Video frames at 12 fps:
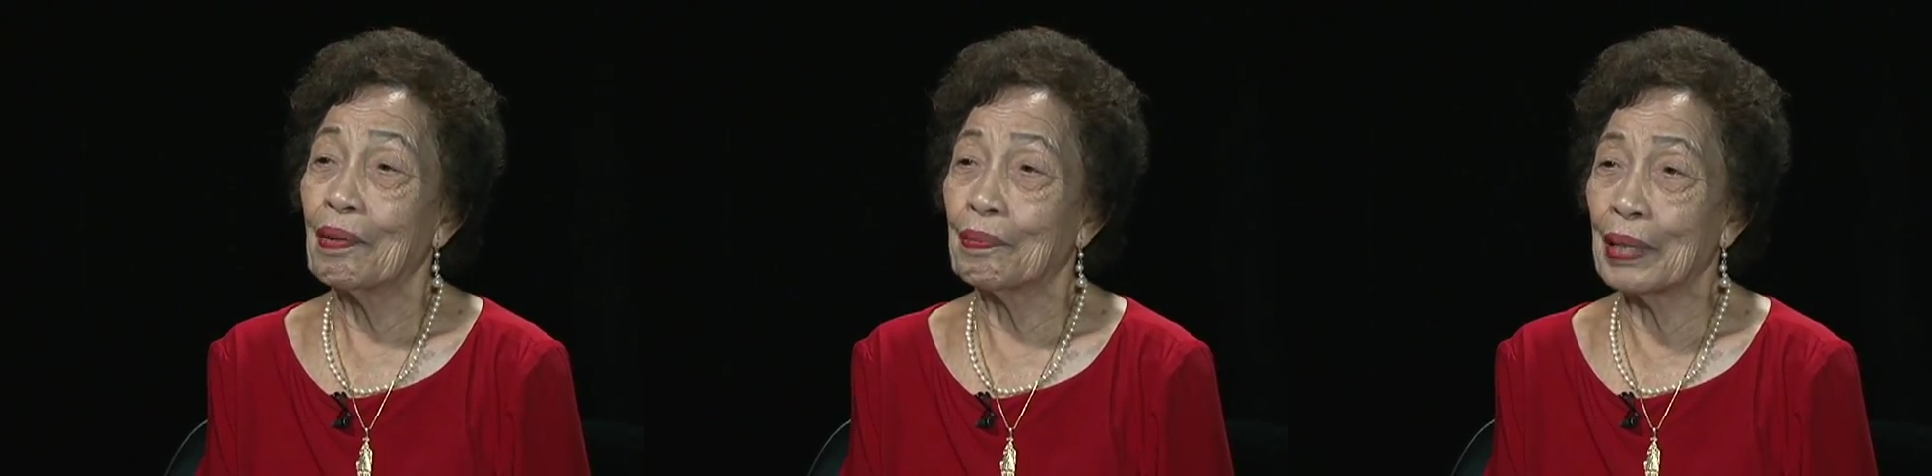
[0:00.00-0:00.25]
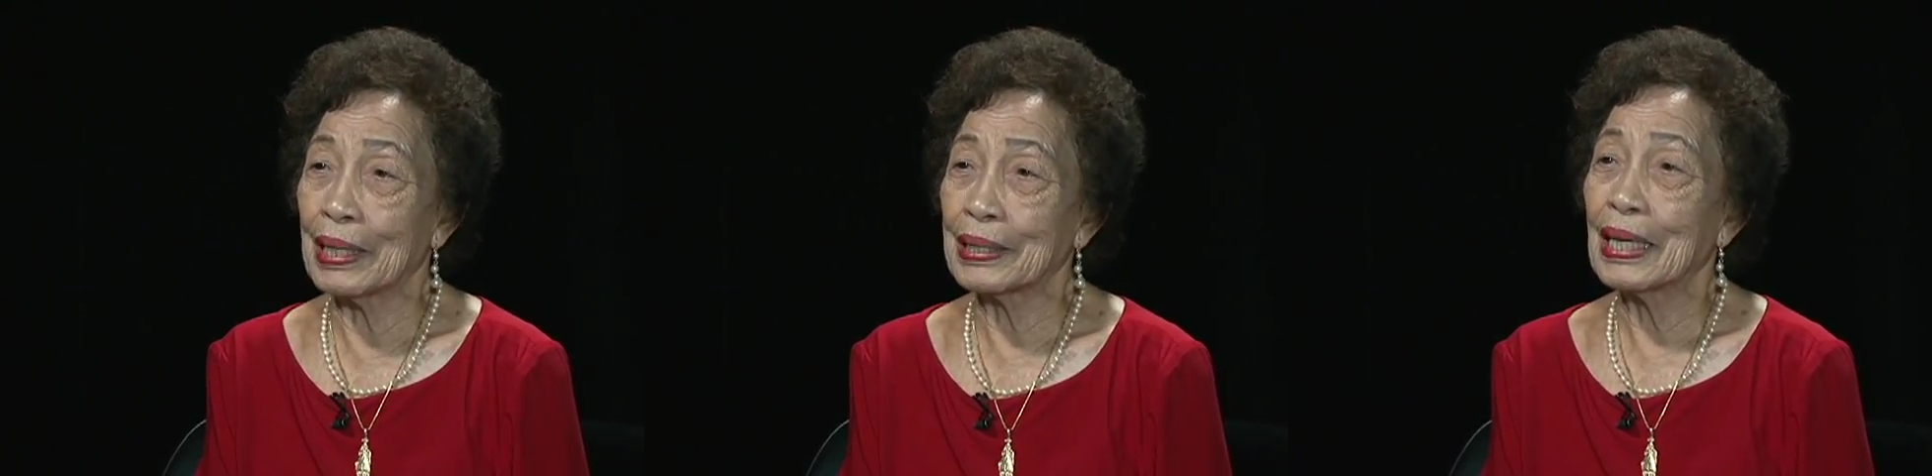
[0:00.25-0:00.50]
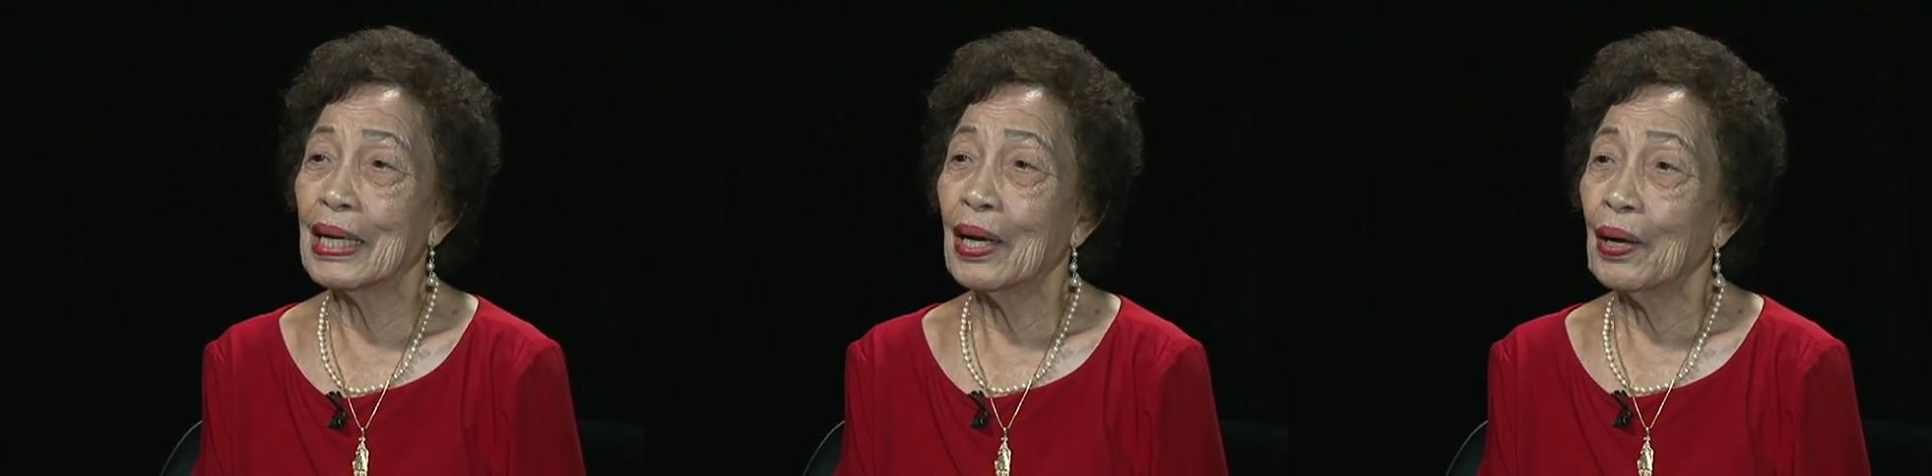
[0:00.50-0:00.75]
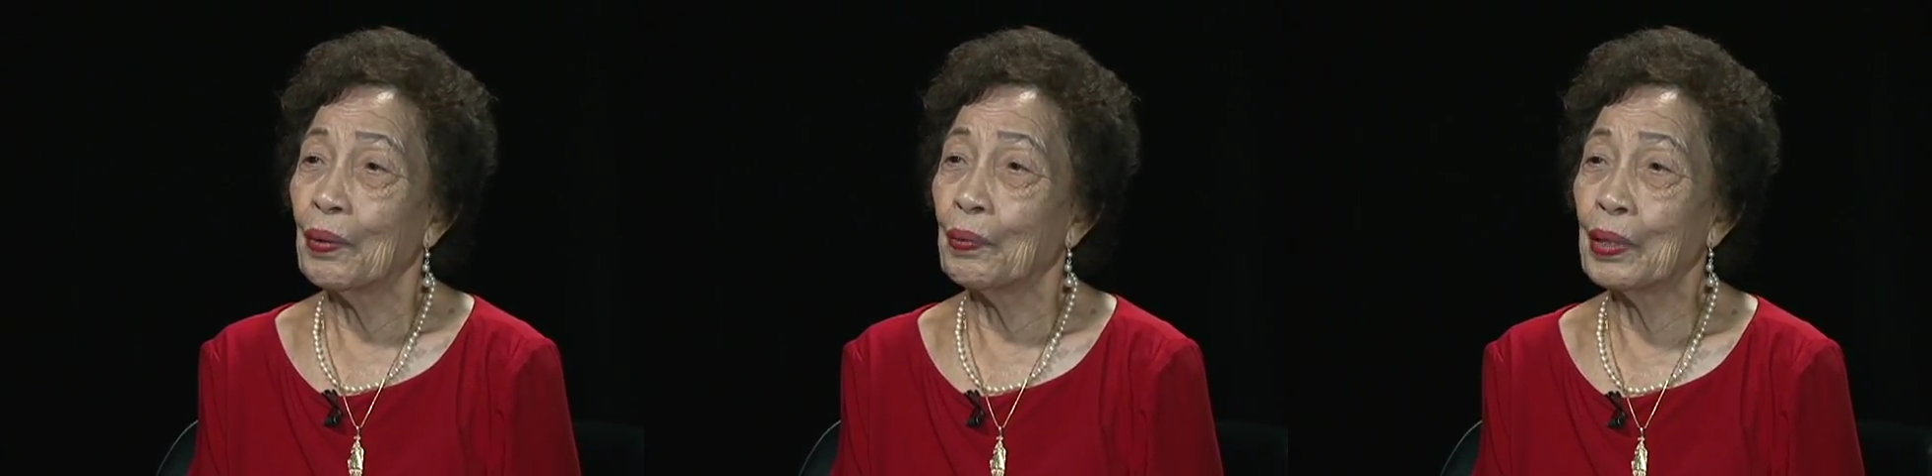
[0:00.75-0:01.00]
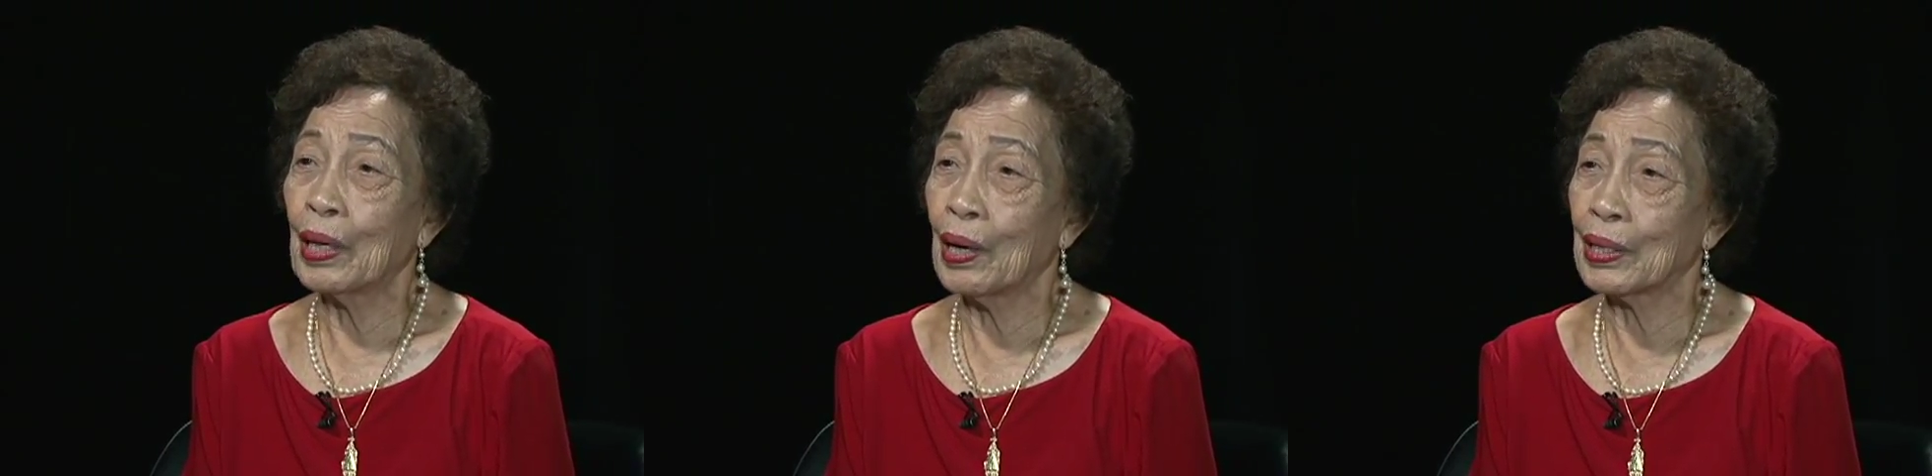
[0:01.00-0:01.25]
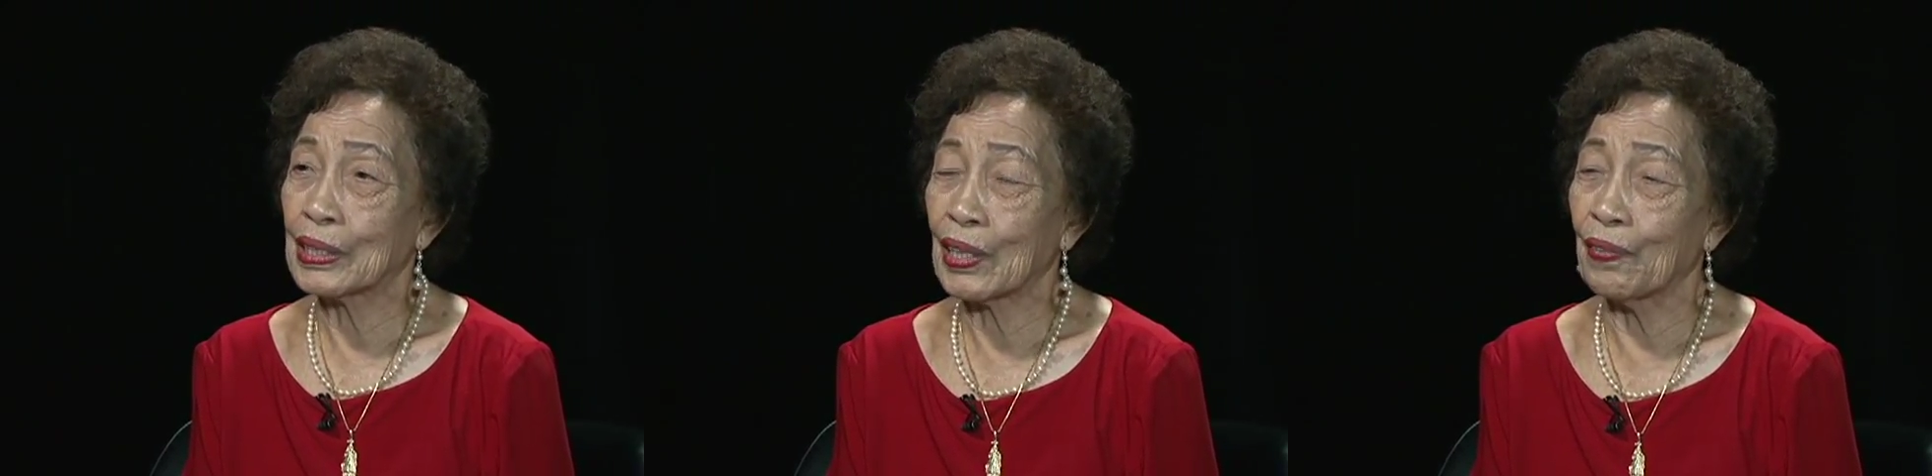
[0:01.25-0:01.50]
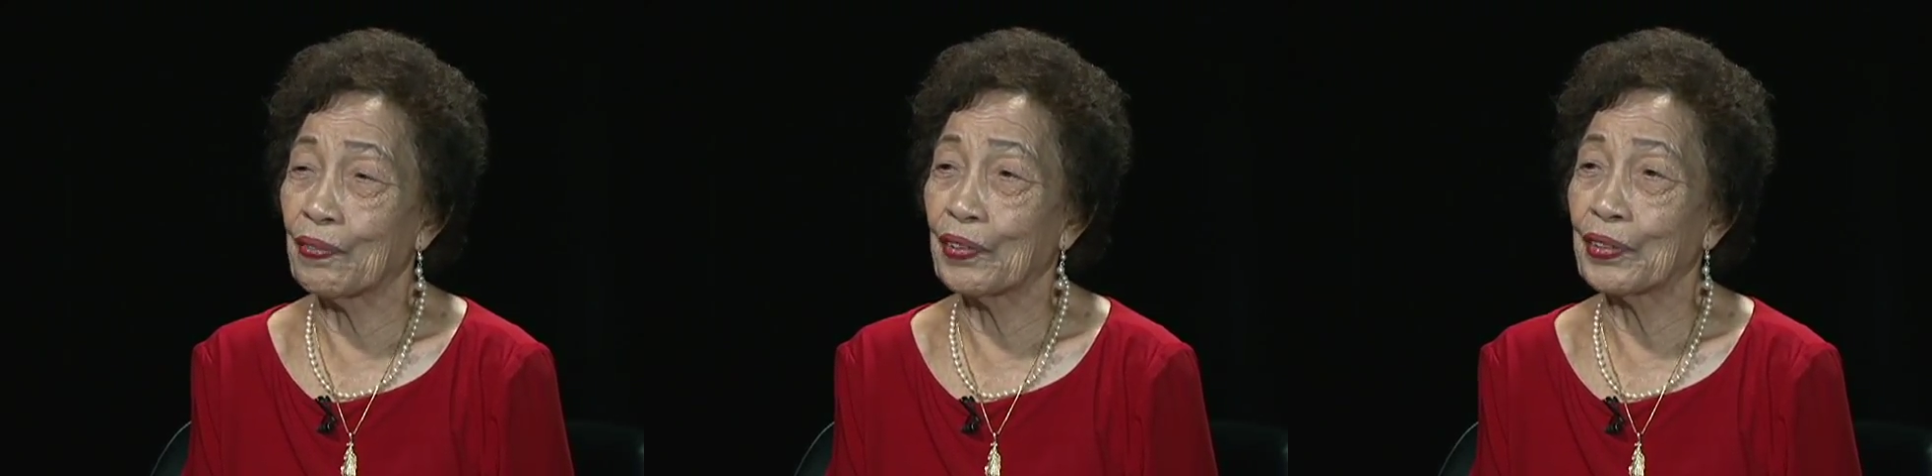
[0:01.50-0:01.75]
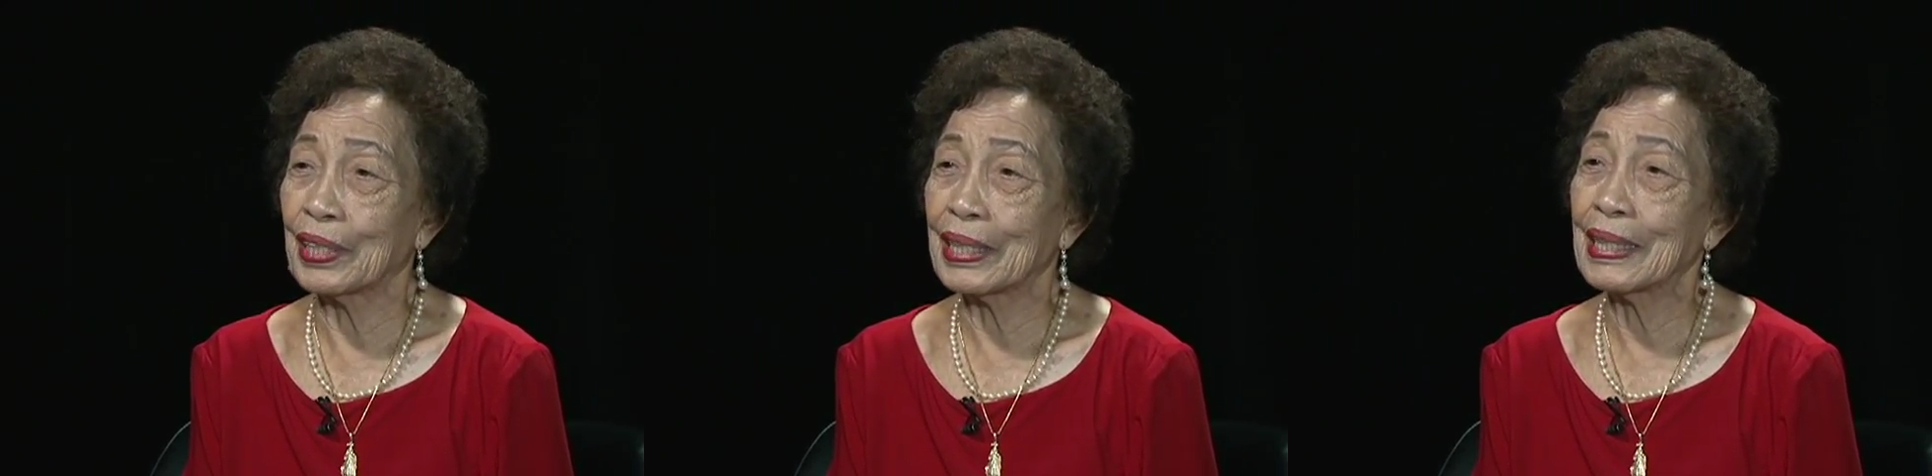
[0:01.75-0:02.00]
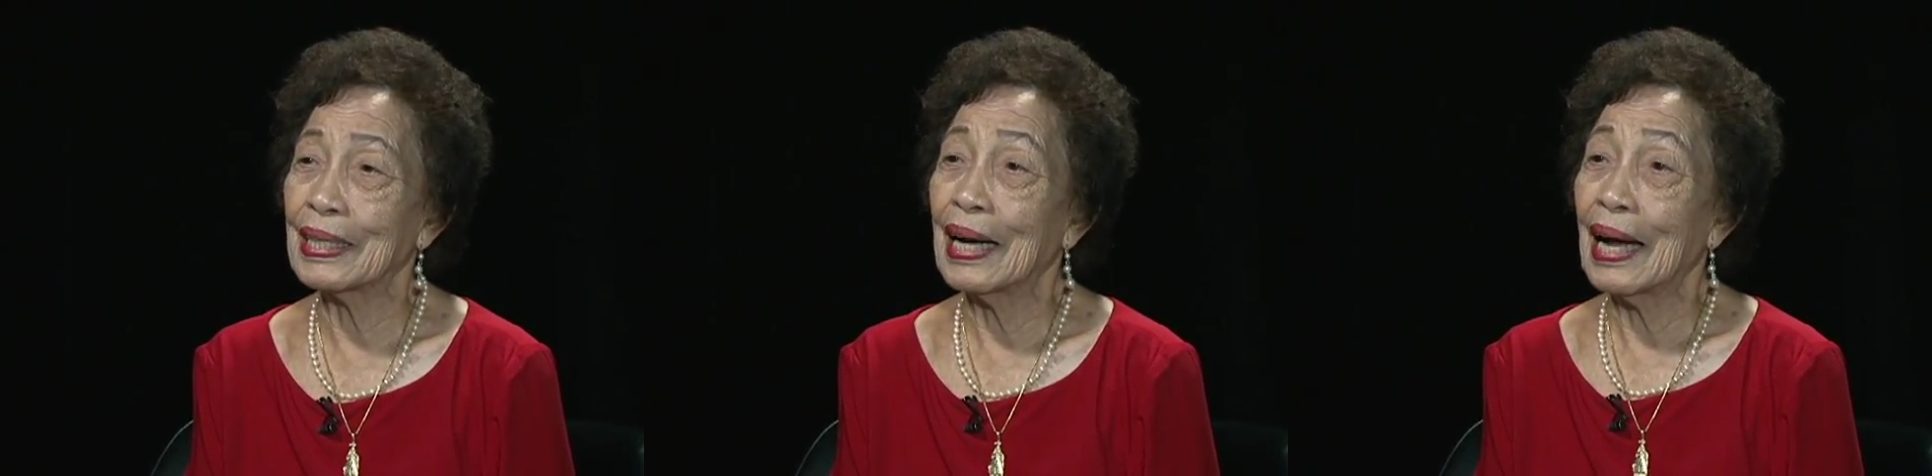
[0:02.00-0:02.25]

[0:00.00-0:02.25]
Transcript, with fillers: but we are suffering